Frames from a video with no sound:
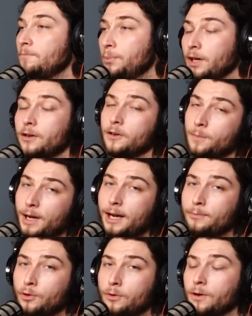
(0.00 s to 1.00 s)
buttered
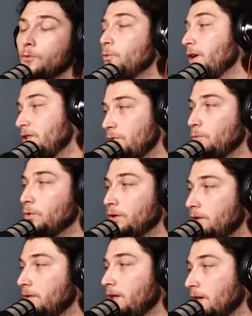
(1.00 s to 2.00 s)
popcorn, which
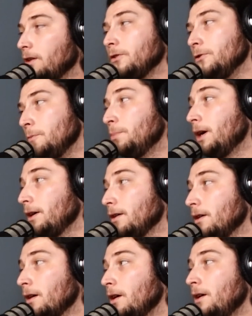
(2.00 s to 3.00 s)
would include
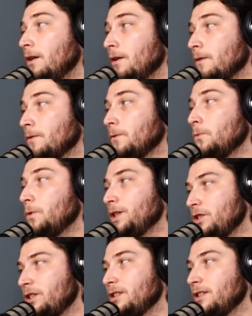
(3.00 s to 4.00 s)
butter, mm-hmm.
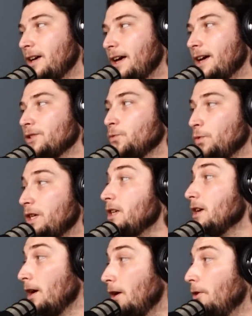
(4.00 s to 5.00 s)
which, as we
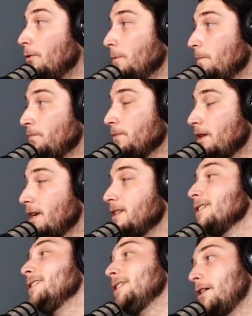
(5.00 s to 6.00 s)
know, is
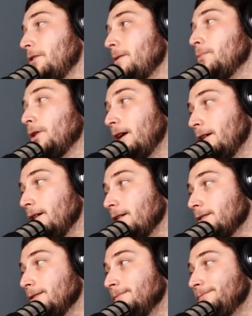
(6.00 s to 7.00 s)
a dairy
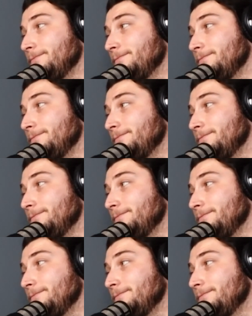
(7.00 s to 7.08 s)
product.